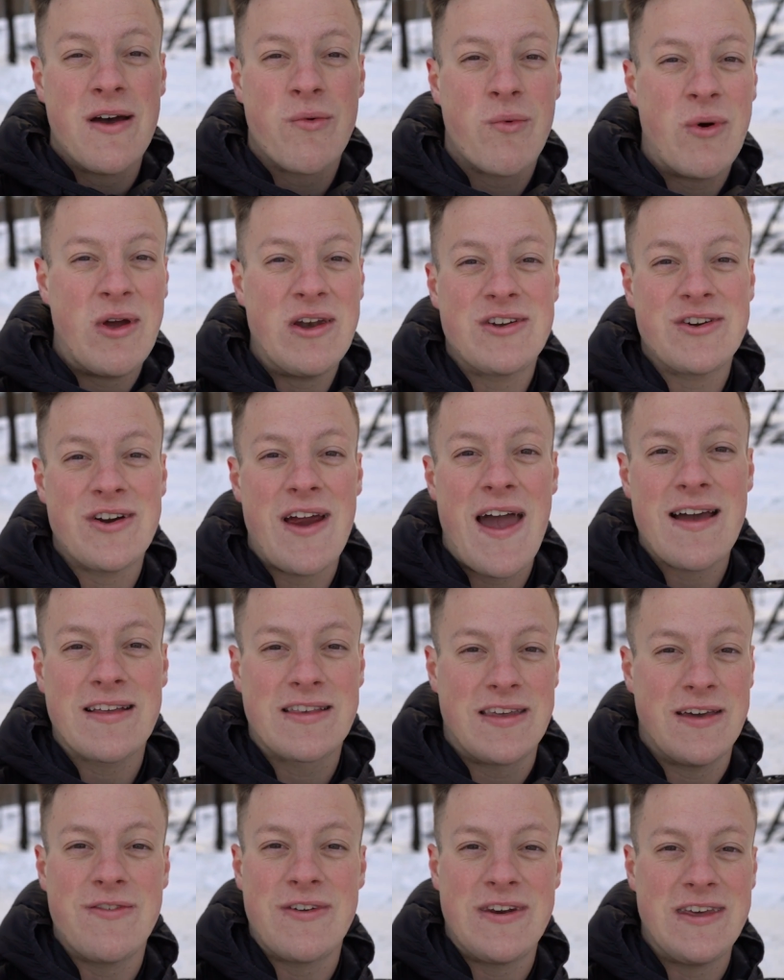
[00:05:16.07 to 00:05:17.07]
winter
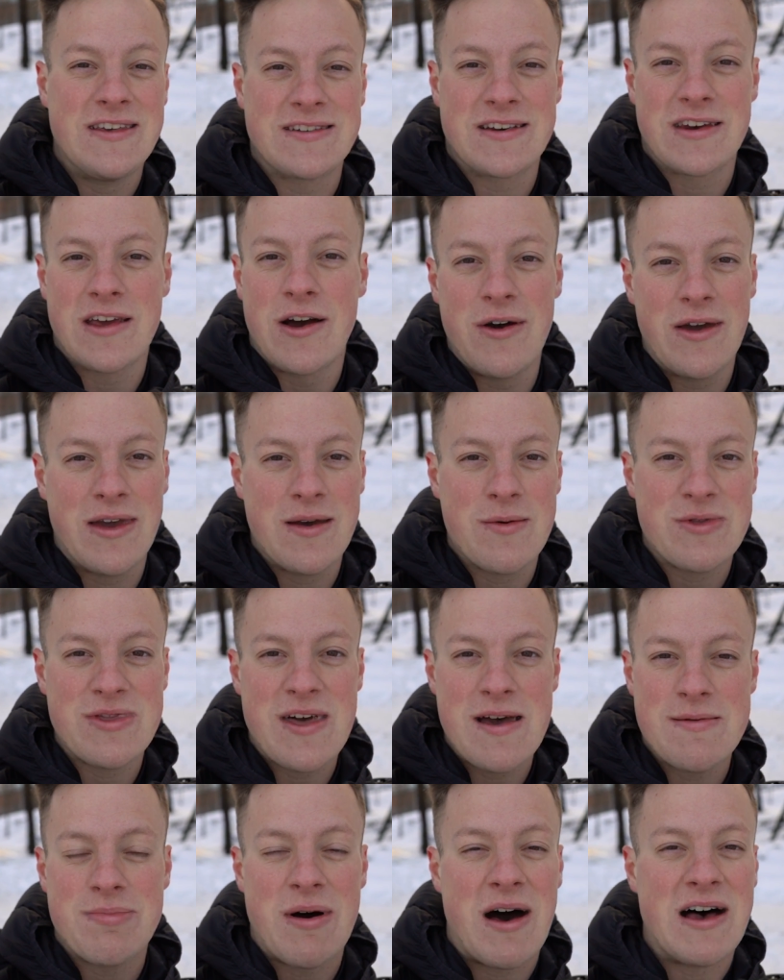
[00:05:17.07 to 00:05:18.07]
activities and going in with
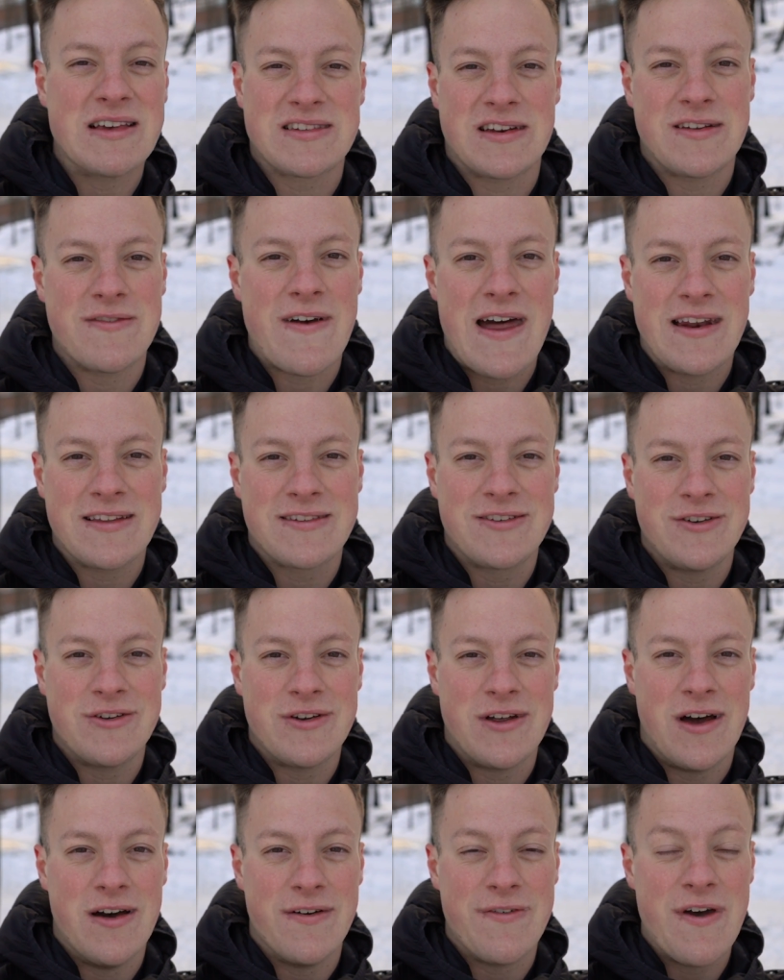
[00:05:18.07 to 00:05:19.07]
that positive
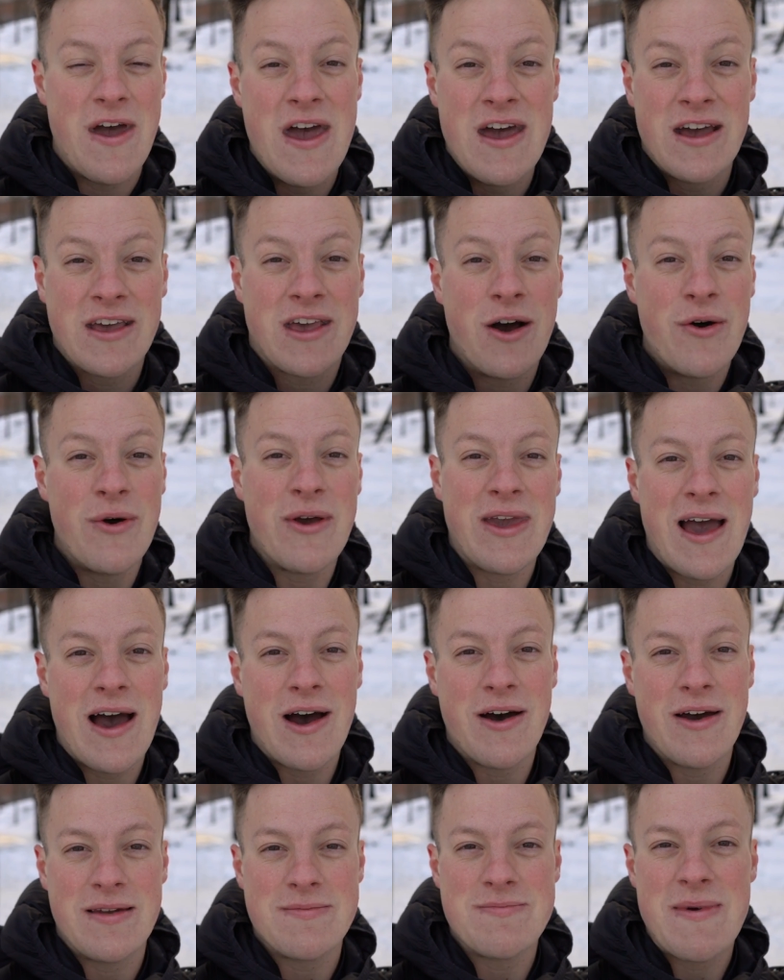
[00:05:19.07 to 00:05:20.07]
attitude of going
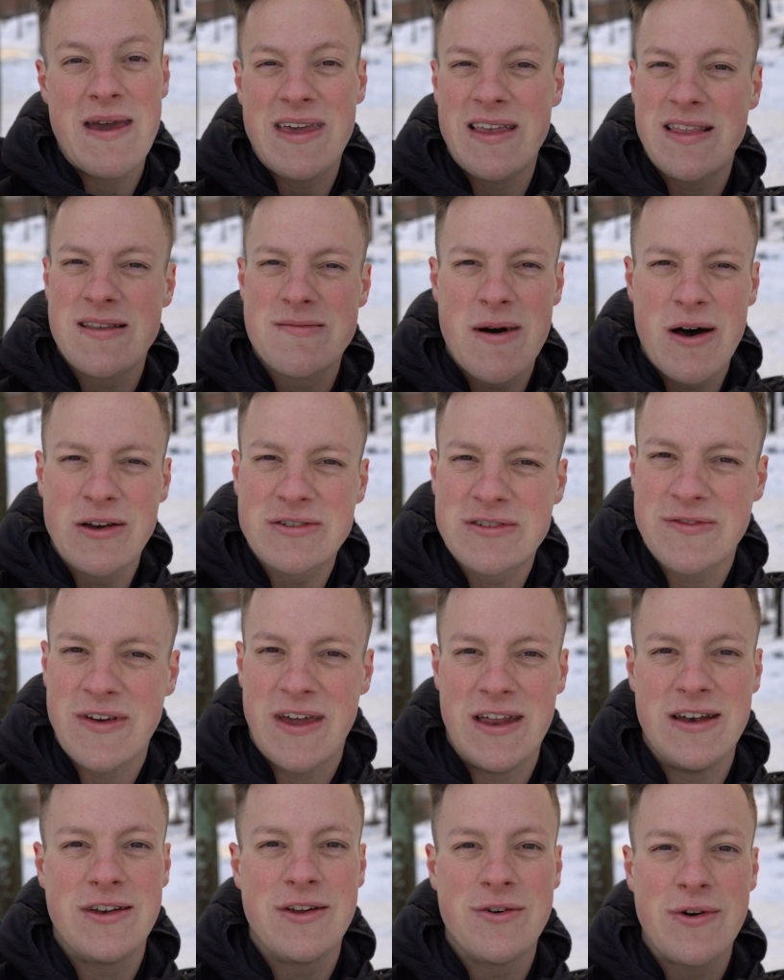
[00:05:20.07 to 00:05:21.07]
out and making the most of it
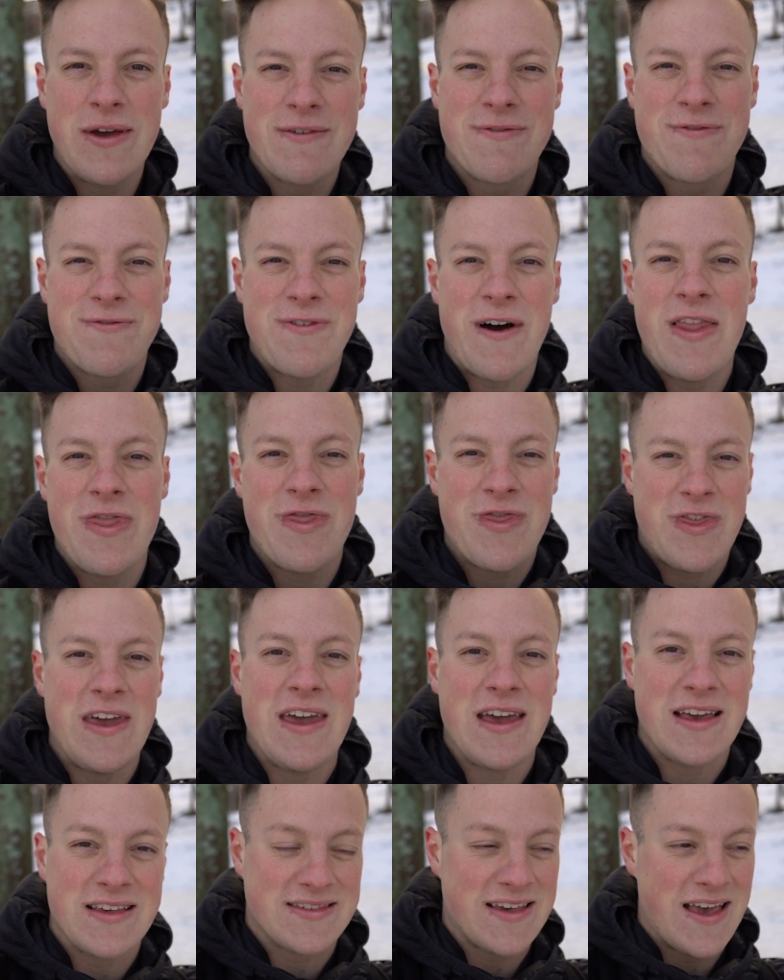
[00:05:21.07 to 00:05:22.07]
and doing fun
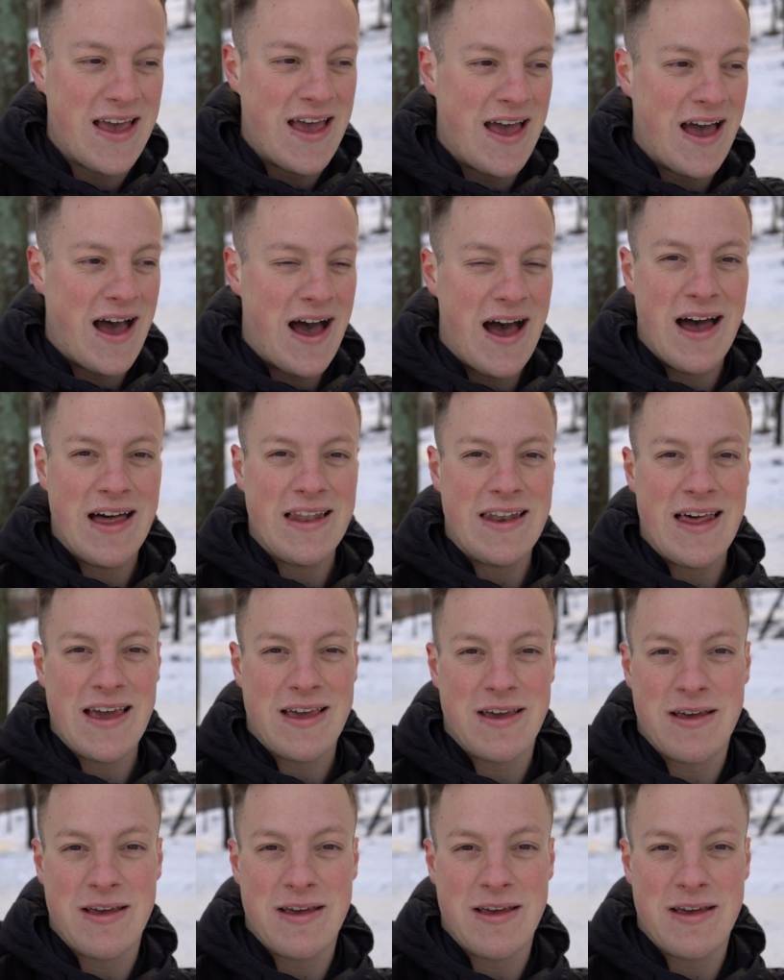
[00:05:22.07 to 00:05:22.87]
things, like